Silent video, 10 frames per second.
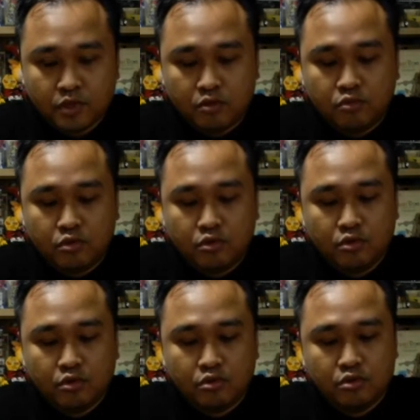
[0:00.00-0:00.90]

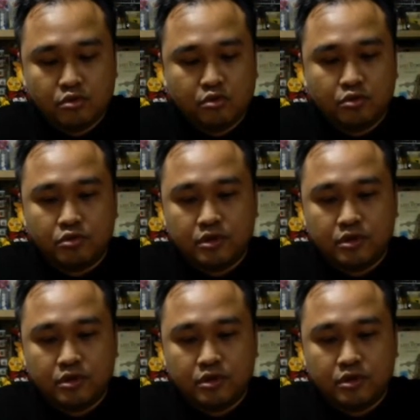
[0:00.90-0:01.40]
Whoa.